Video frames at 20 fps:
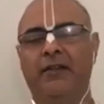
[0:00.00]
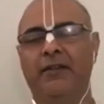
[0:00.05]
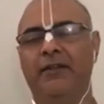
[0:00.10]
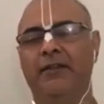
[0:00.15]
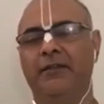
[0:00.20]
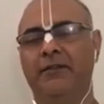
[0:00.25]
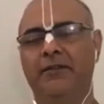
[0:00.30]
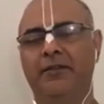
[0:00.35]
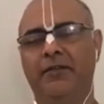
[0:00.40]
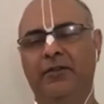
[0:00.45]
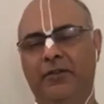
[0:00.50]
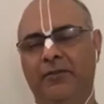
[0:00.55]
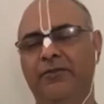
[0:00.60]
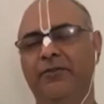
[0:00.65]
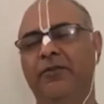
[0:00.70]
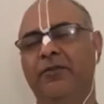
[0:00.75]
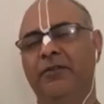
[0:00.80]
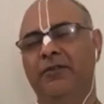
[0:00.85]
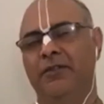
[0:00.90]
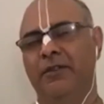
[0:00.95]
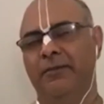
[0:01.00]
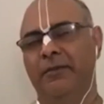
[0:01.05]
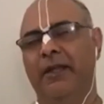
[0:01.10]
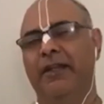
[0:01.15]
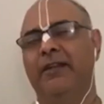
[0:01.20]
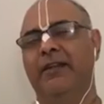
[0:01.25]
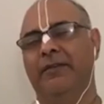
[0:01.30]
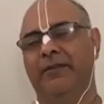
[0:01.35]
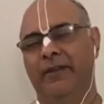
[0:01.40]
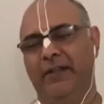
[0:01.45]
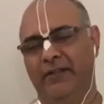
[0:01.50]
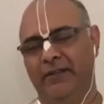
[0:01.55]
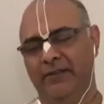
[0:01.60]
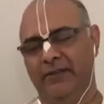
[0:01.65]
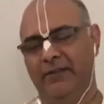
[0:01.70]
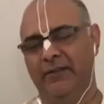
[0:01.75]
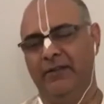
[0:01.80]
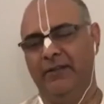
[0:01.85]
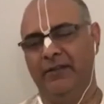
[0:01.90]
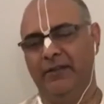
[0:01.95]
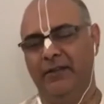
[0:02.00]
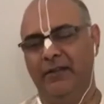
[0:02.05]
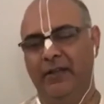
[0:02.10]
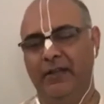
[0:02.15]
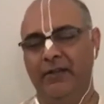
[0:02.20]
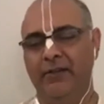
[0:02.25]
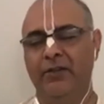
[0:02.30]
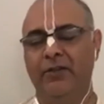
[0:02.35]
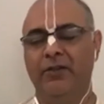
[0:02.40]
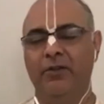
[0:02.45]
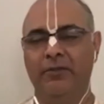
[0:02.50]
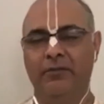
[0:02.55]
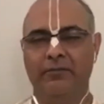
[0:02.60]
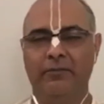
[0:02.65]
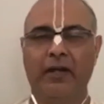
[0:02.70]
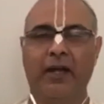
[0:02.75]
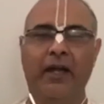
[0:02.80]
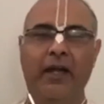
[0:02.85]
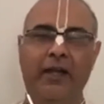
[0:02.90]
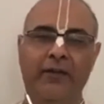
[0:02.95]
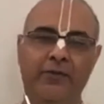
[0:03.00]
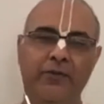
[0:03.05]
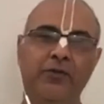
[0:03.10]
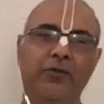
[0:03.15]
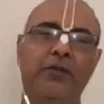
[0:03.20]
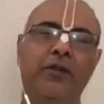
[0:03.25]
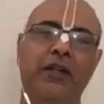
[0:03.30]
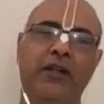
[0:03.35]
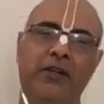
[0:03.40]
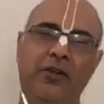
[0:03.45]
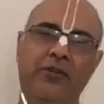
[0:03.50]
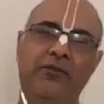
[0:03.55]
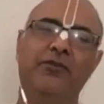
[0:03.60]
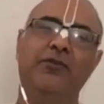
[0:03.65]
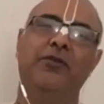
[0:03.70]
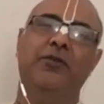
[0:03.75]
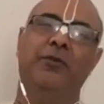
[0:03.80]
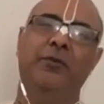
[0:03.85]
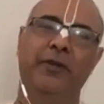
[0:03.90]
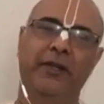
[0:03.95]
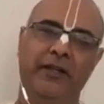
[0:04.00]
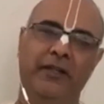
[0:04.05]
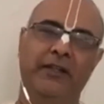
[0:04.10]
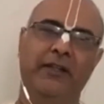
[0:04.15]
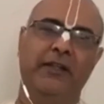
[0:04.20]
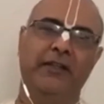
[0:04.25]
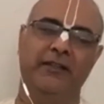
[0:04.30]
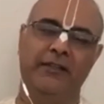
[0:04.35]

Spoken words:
So of course the man reveals that, I have to take care of so many things.